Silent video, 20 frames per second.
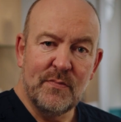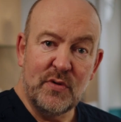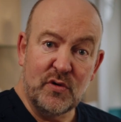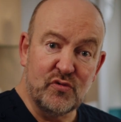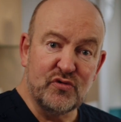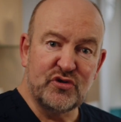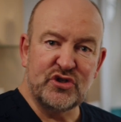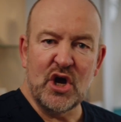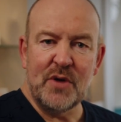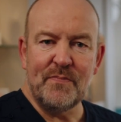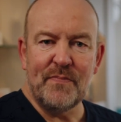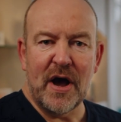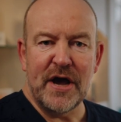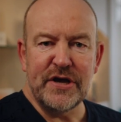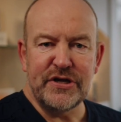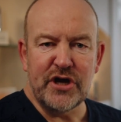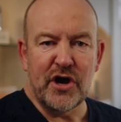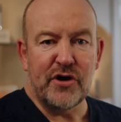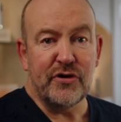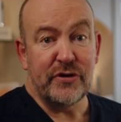but also by
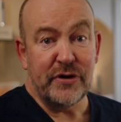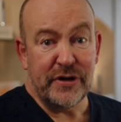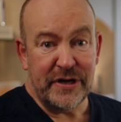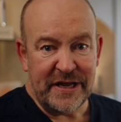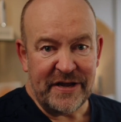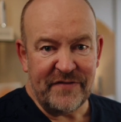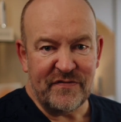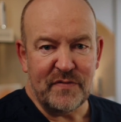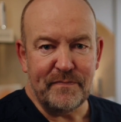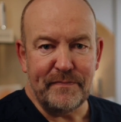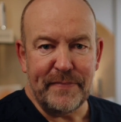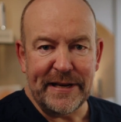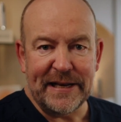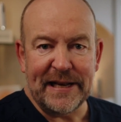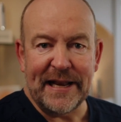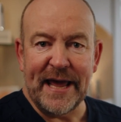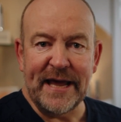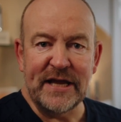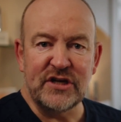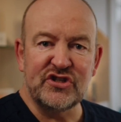young and even
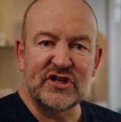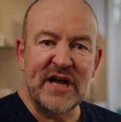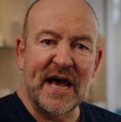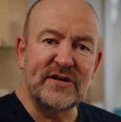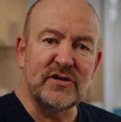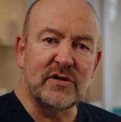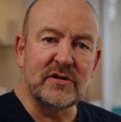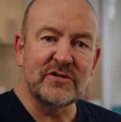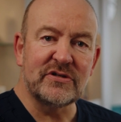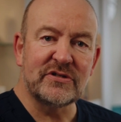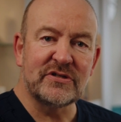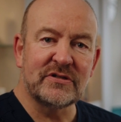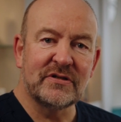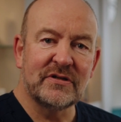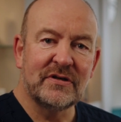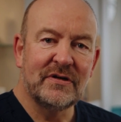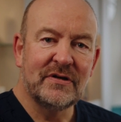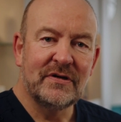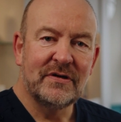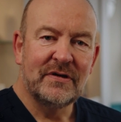middle-aged adults.
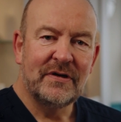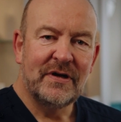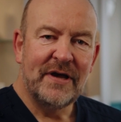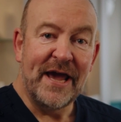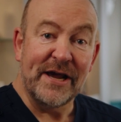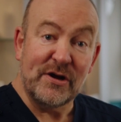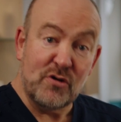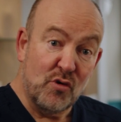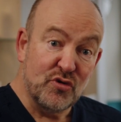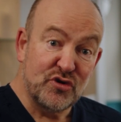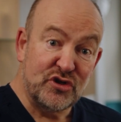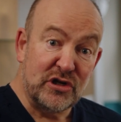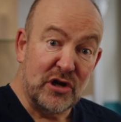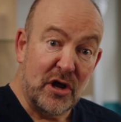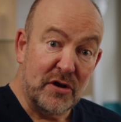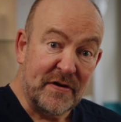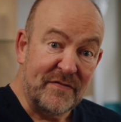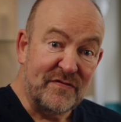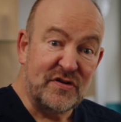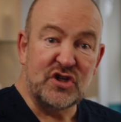It causes a
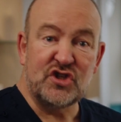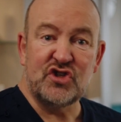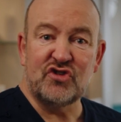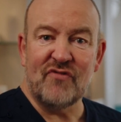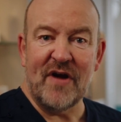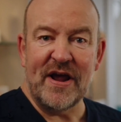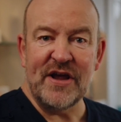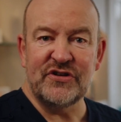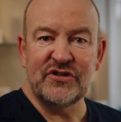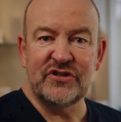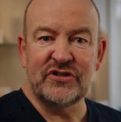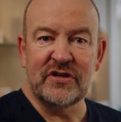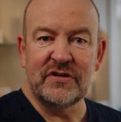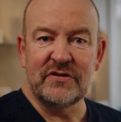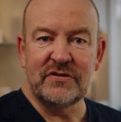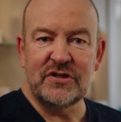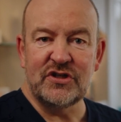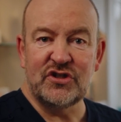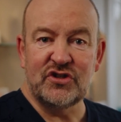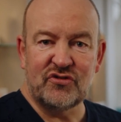lot of distress
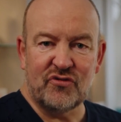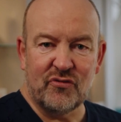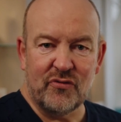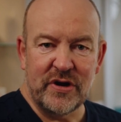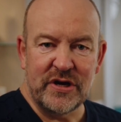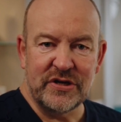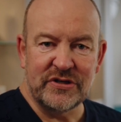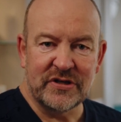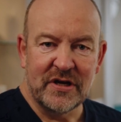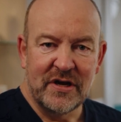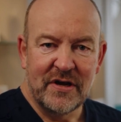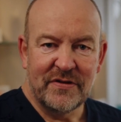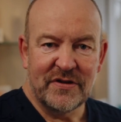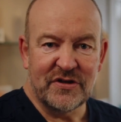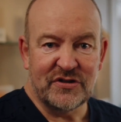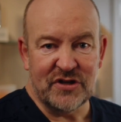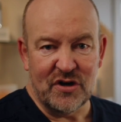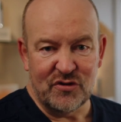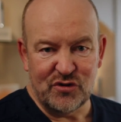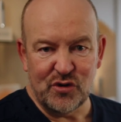and destroys
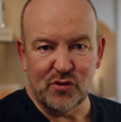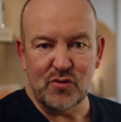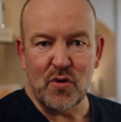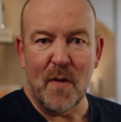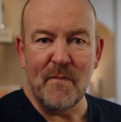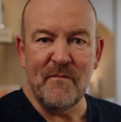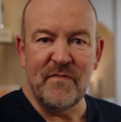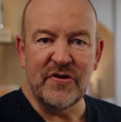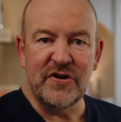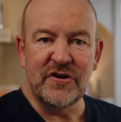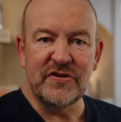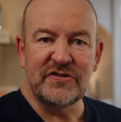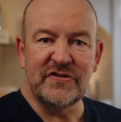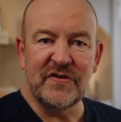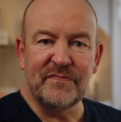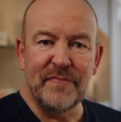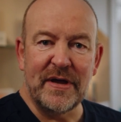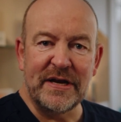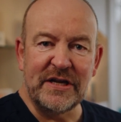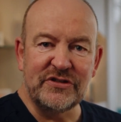the social confidence
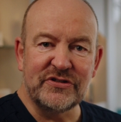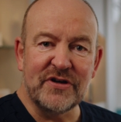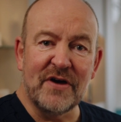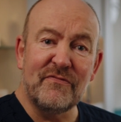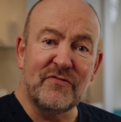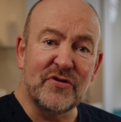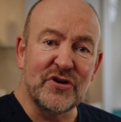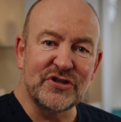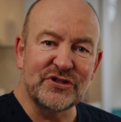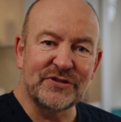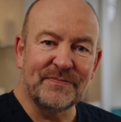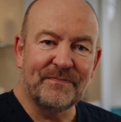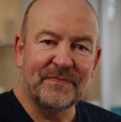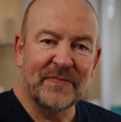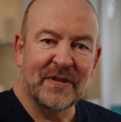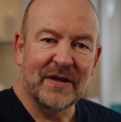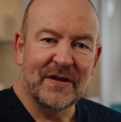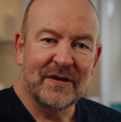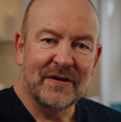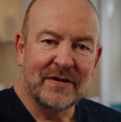of many sufferers.
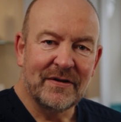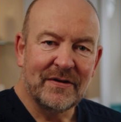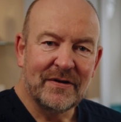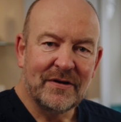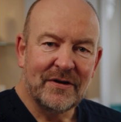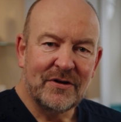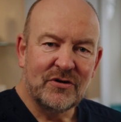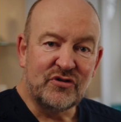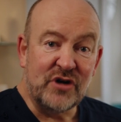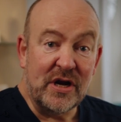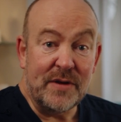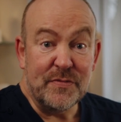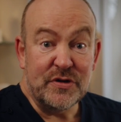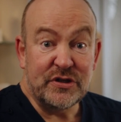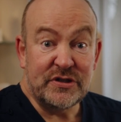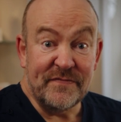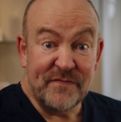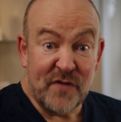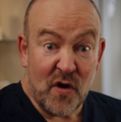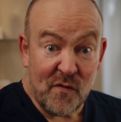
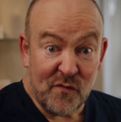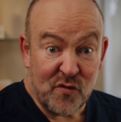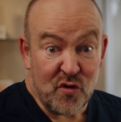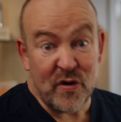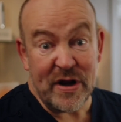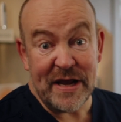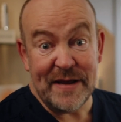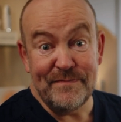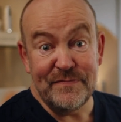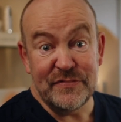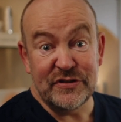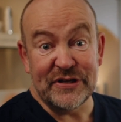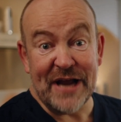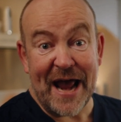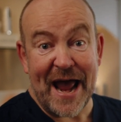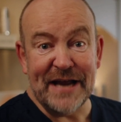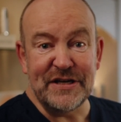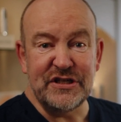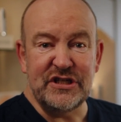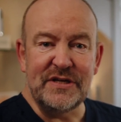Treatments involve creams,
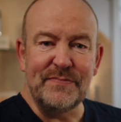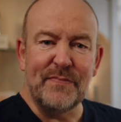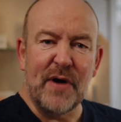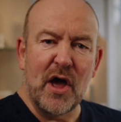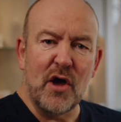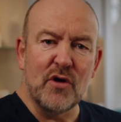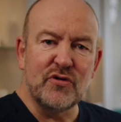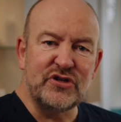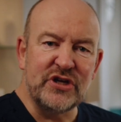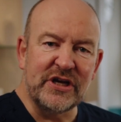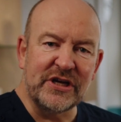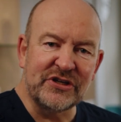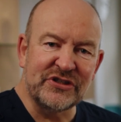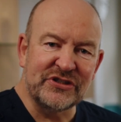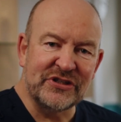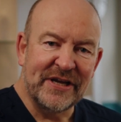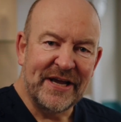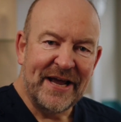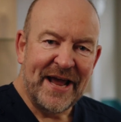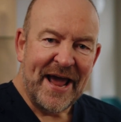antibiotics,